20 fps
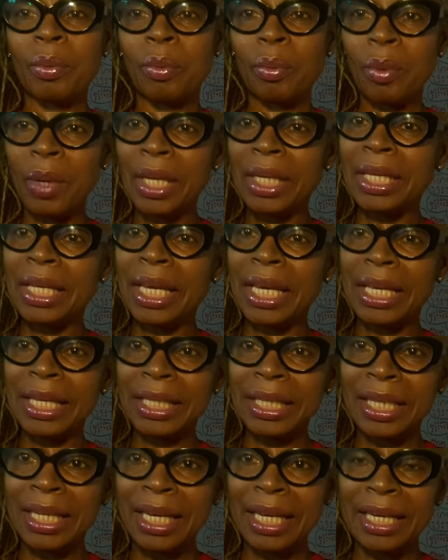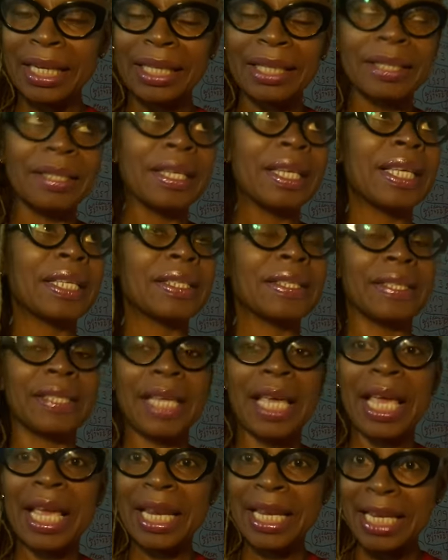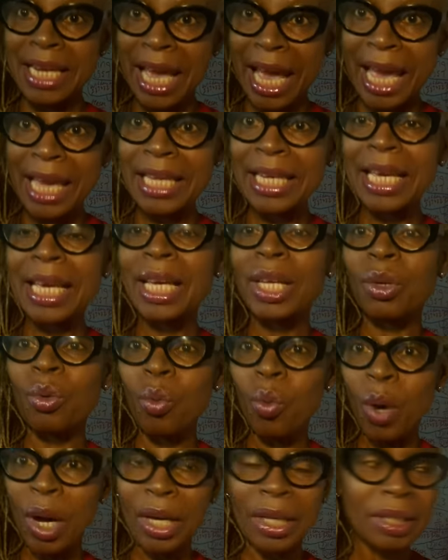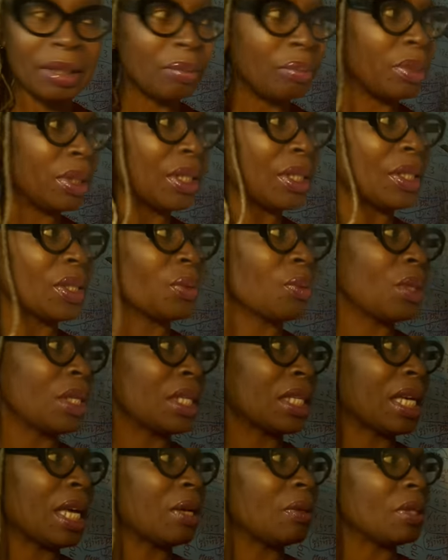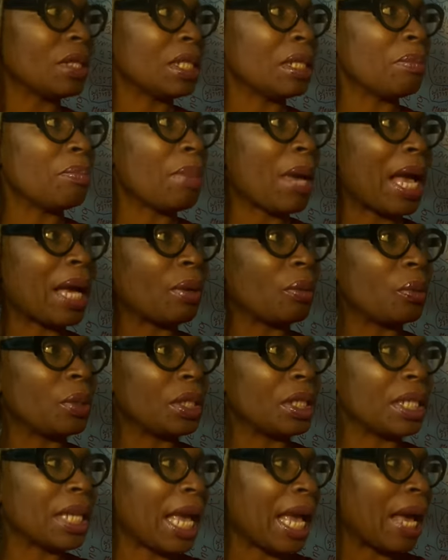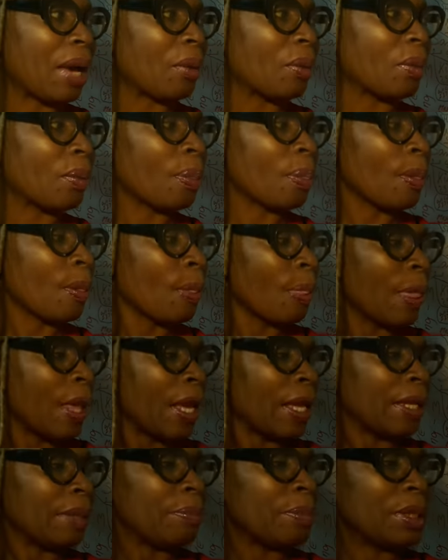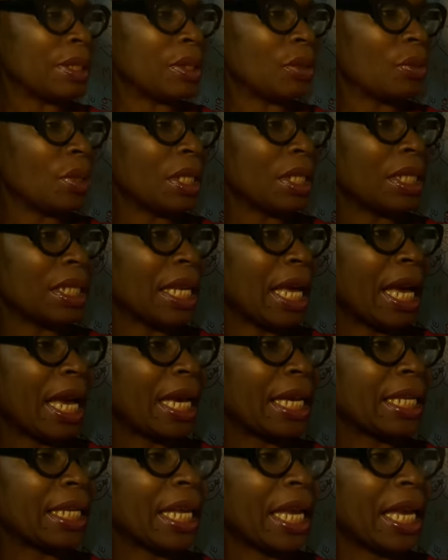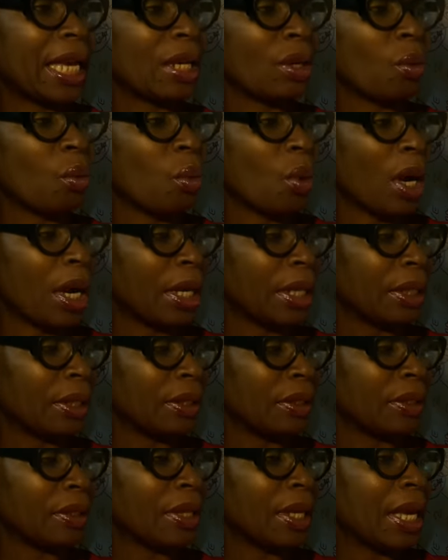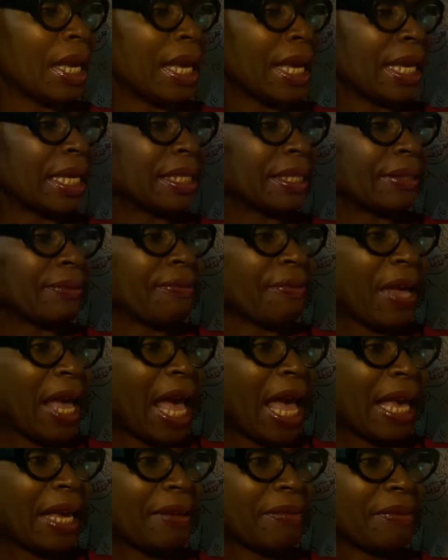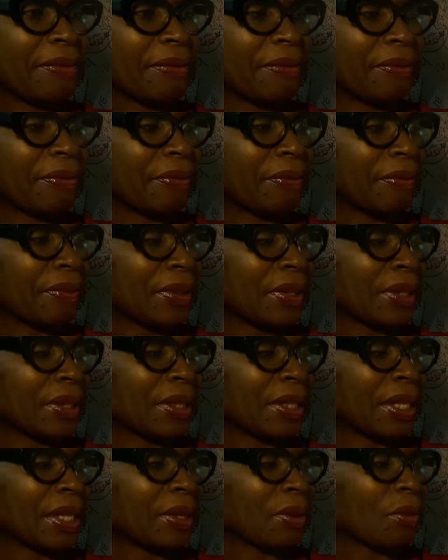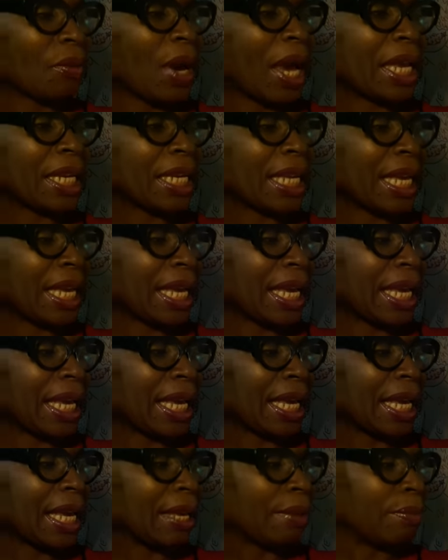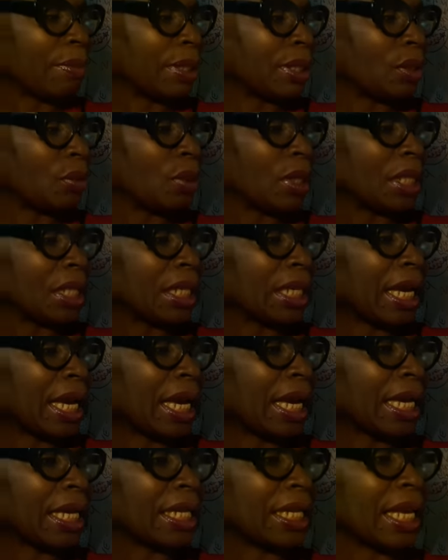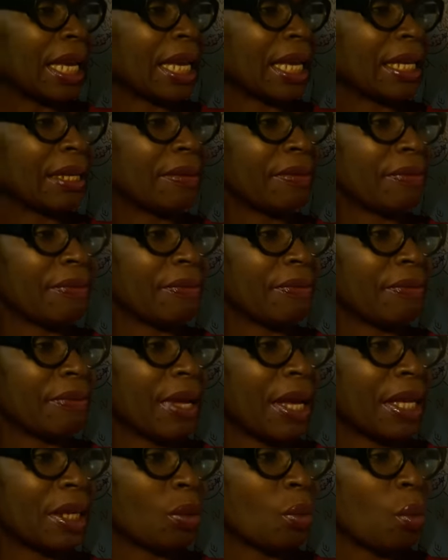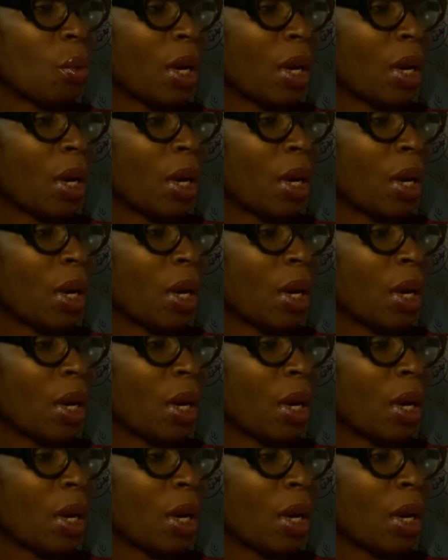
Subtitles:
1 and 9, let's say 9 and 1, because we are counting backward now, between 9 and 1 is 5. right here. Between 9 and